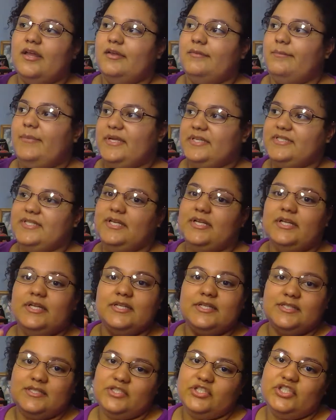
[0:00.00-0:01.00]
basically
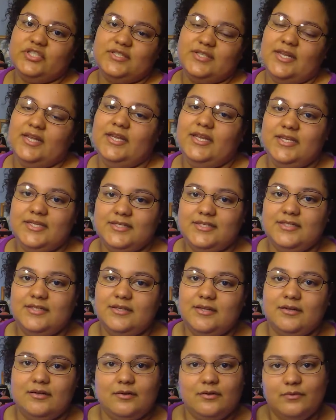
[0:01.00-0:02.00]
it's just like he's
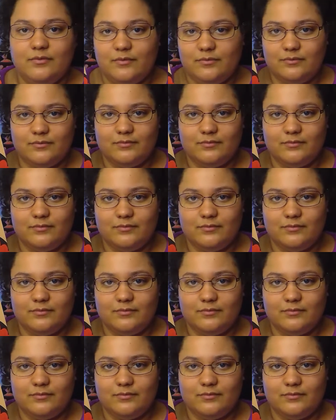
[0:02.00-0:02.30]
the